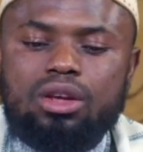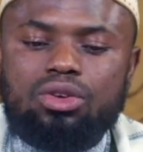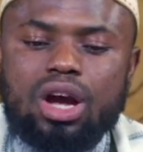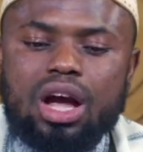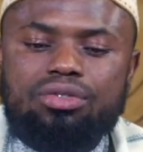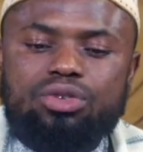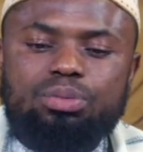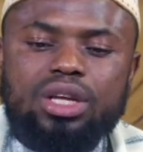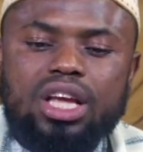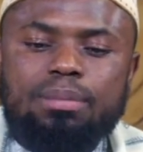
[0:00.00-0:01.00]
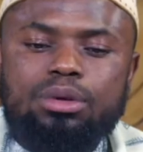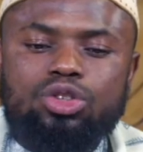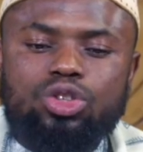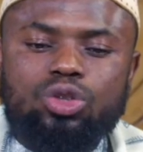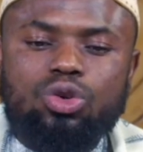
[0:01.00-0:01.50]
you have to be able
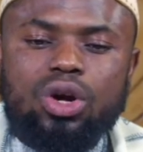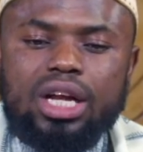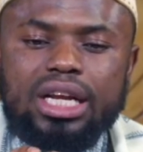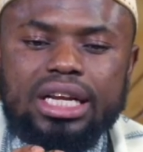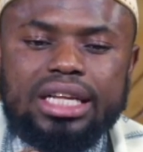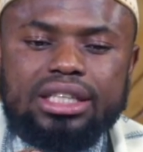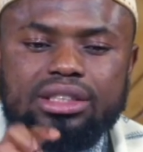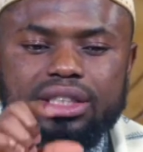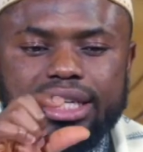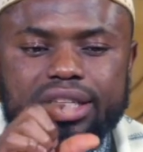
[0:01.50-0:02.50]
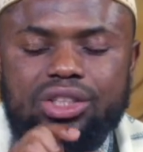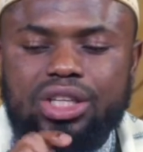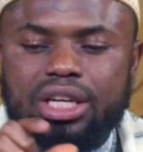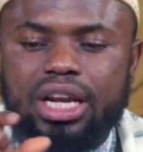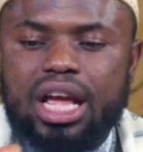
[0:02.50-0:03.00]
to know at least each
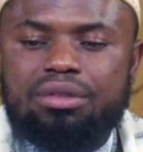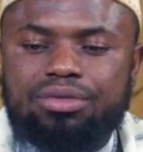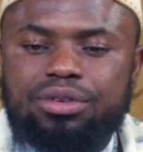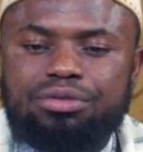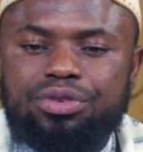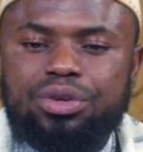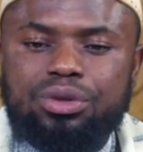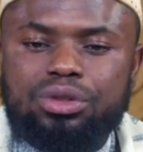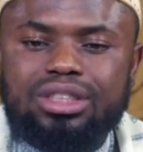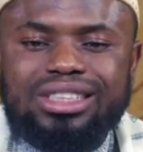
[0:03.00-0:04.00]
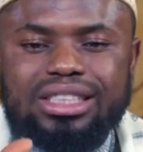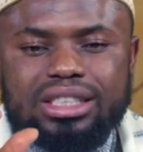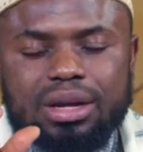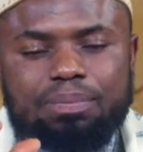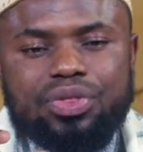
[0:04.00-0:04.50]
and every field,
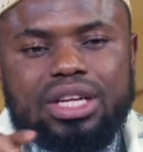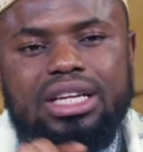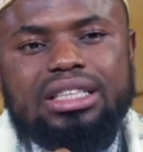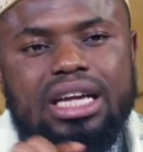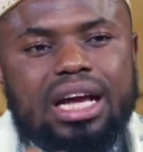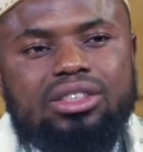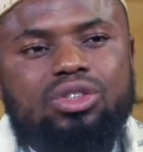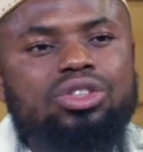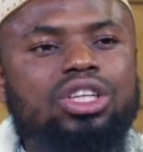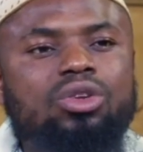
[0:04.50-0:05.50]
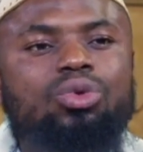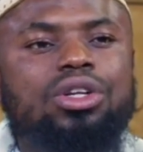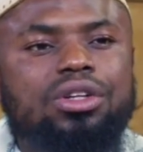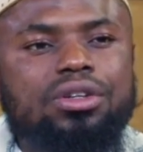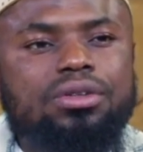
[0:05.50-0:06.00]
something that has to deal with it.